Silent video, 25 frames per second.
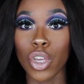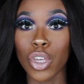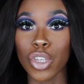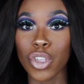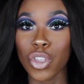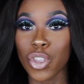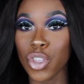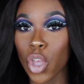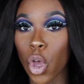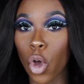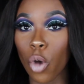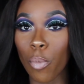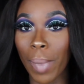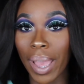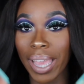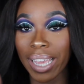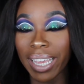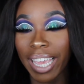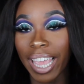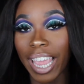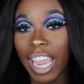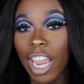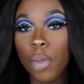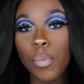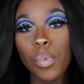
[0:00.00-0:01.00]
So my
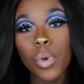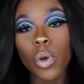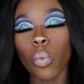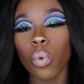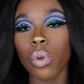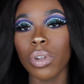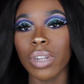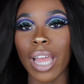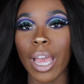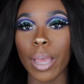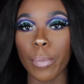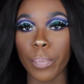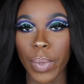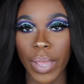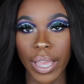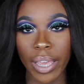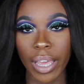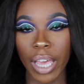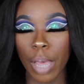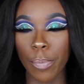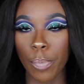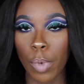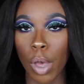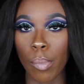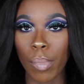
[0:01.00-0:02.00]
camera will not
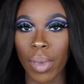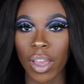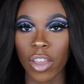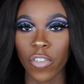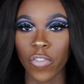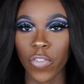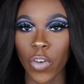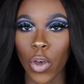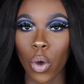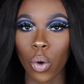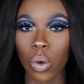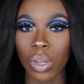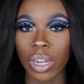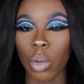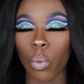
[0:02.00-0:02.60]
pick up on my phone.